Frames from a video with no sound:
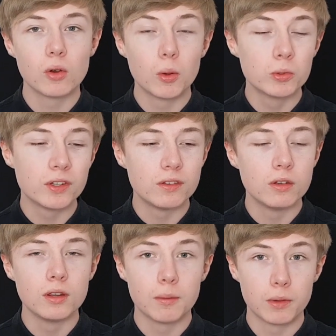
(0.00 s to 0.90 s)
I wanted to
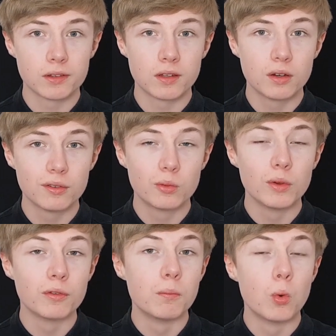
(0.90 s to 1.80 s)
do that myself
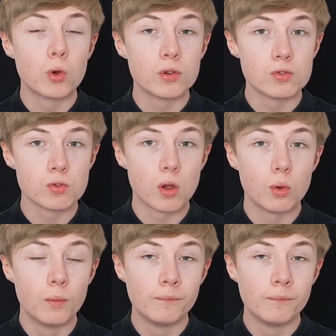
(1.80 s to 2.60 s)
with more control.